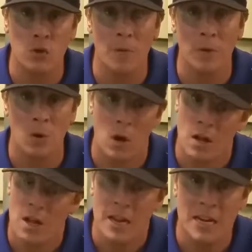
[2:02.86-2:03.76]
criminal.
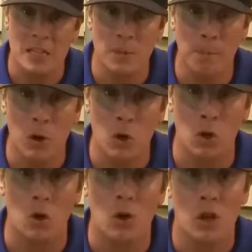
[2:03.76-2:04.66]
He's a
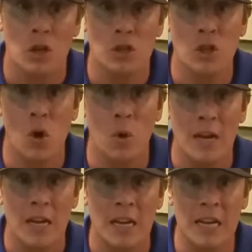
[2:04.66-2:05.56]
burglar. So
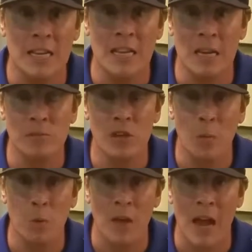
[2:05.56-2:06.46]
he teams
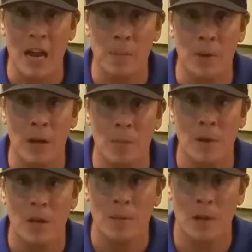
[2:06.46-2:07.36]
up with Hank
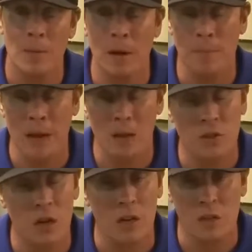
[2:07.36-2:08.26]
Pym, played by
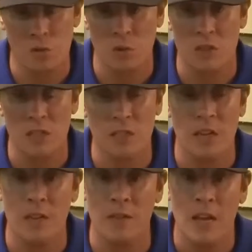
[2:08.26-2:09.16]
Michael Douglas, once I
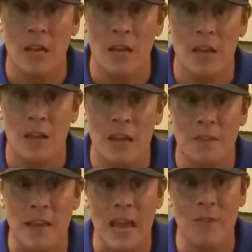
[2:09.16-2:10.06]
said, and
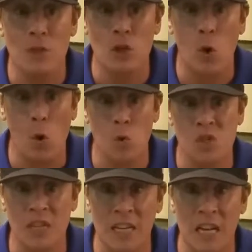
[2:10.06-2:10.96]
they had this
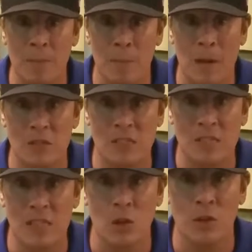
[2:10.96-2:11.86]
whole scheme about
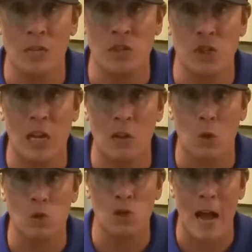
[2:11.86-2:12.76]
stealing this
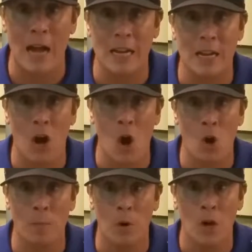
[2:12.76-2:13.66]
Yellow Jacket
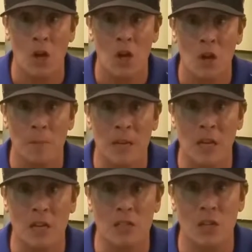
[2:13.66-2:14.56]
armor
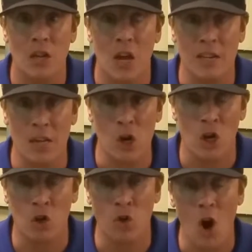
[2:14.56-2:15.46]
because
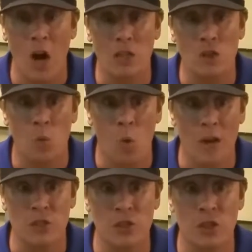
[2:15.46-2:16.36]
Darren Cross
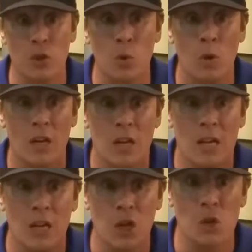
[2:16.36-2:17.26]
wants to
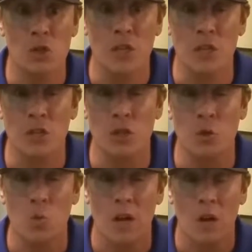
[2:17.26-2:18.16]
use it
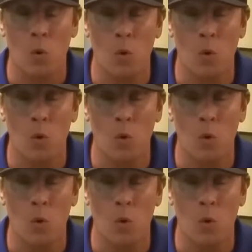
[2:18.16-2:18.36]
to